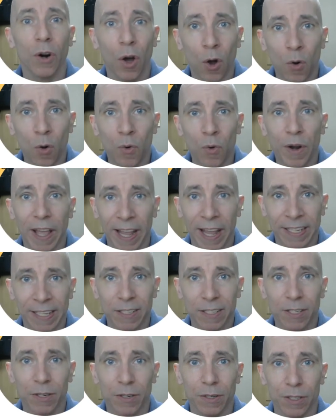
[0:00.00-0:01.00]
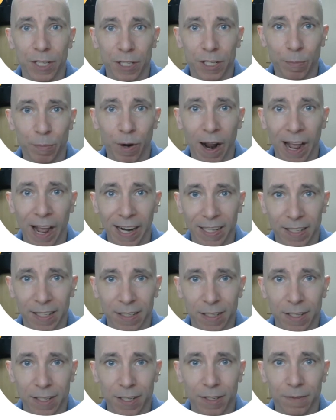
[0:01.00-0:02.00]
own answers as
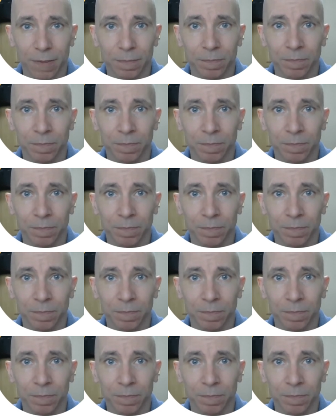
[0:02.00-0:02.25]
practice.